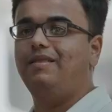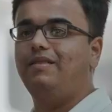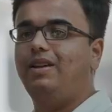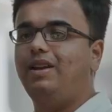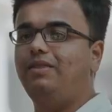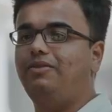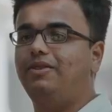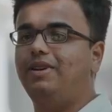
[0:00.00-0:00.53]
When
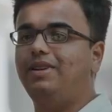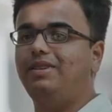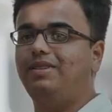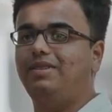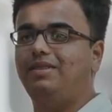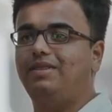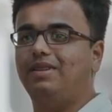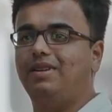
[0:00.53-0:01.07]
I
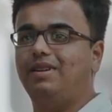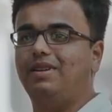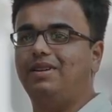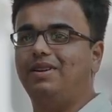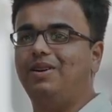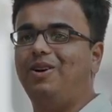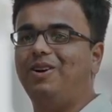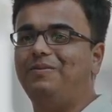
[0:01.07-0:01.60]
first
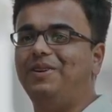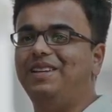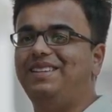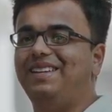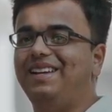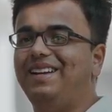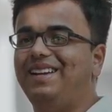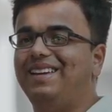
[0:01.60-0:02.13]
got my
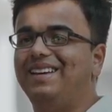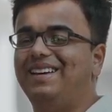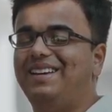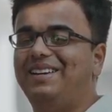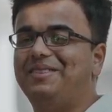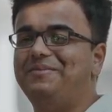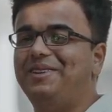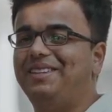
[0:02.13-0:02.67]
seat here
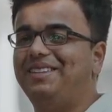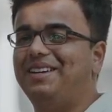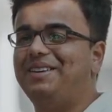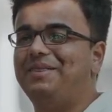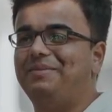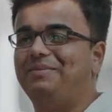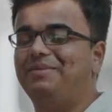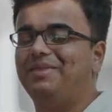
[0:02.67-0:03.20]
in
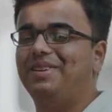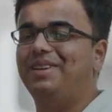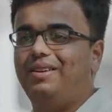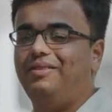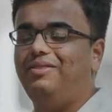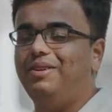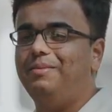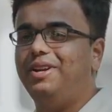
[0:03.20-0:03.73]
Amrita,
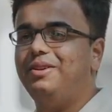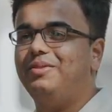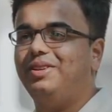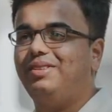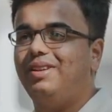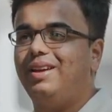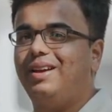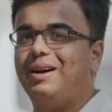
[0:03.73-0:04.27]
everybody
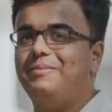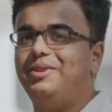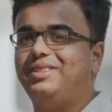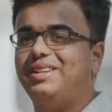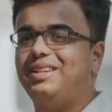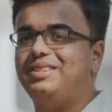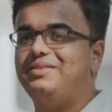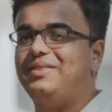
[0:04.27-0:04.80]
was like,
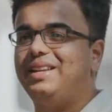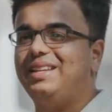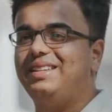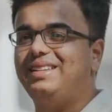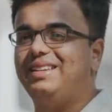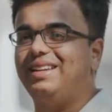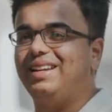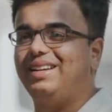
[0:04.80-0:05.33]
Amrita is very
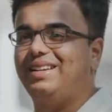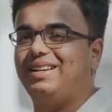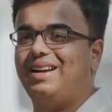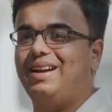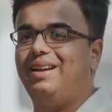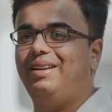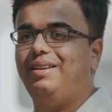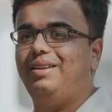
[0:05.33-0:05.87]
strict
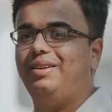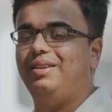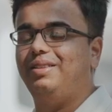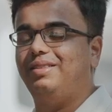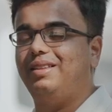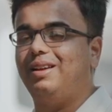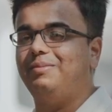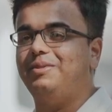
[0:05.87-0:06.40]
and
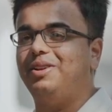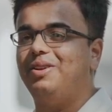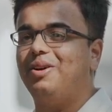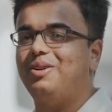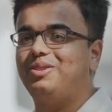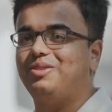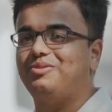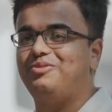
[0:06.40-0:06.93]
there'll be a
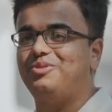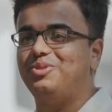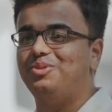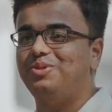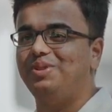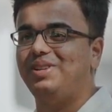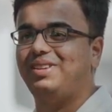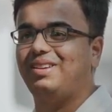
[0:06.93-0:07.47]
lot of
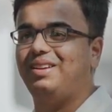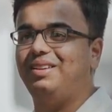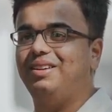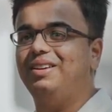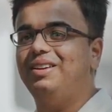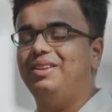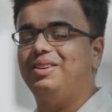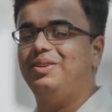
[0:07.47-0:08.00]
rules and
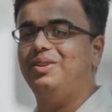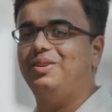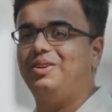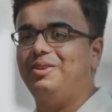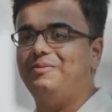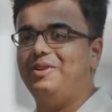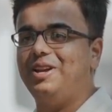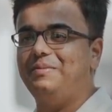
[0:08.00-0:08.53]
you'll
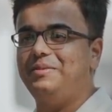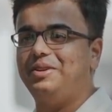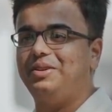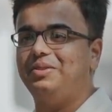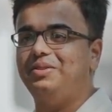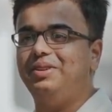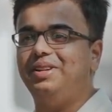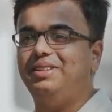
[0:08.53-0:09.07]
not be able to
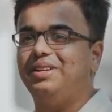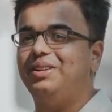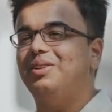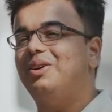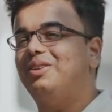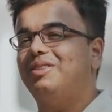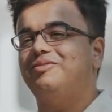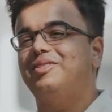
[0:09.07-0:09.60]
do anything,
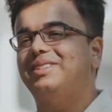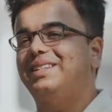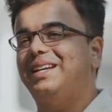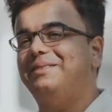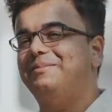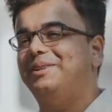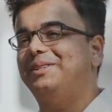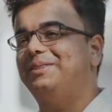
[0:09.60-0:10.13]
lot of
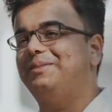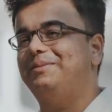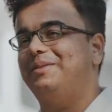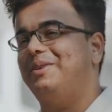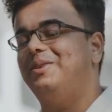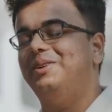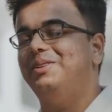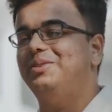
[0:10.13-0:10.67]
assignments,
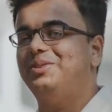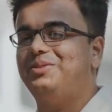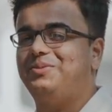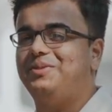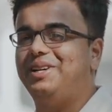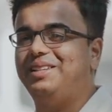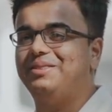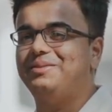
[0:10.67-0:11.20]
all those
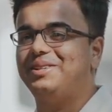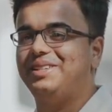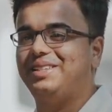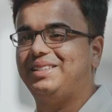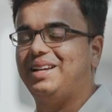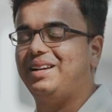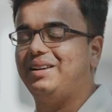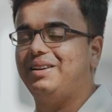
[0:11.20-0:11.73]
were the words.
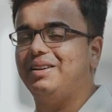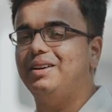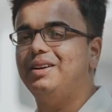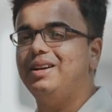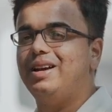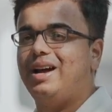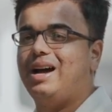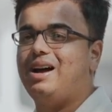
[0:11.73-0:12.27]
And
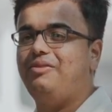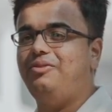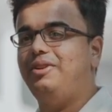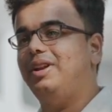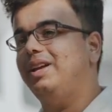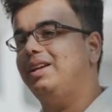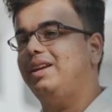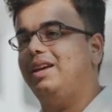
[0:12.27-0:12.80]
after
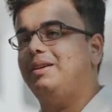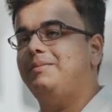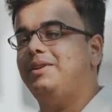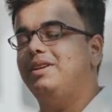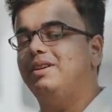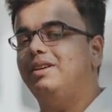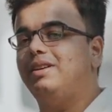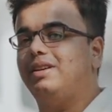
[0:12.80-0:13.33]
I came
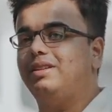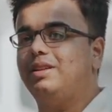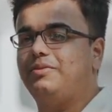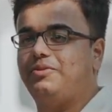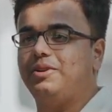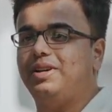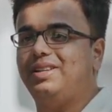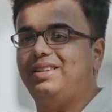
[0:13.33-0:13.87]
here in the
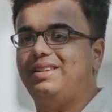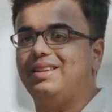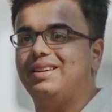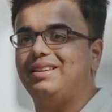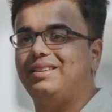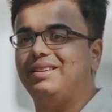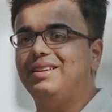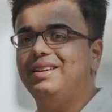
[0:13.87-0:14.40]
first
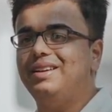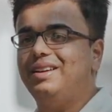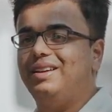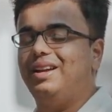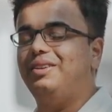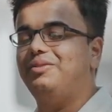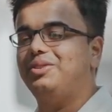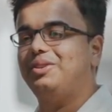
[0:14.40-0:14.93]
year,
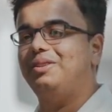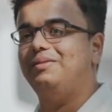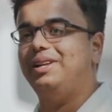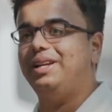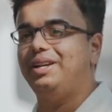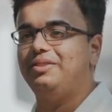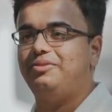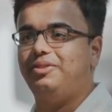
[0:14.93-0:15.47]
it was all
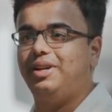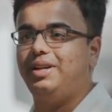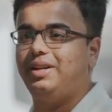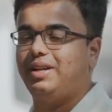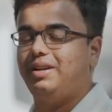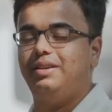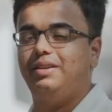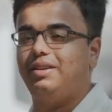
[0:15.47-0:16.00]
very different
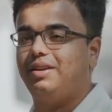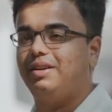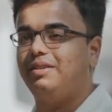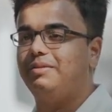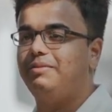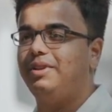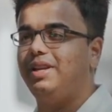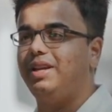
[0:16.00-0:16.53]
and a
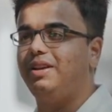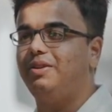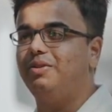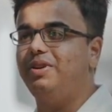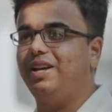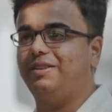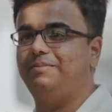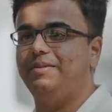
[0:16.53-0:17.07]
very
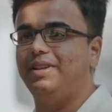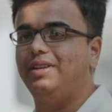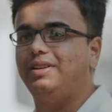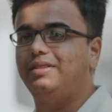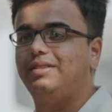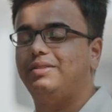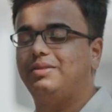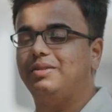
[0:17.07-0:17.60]
good experience.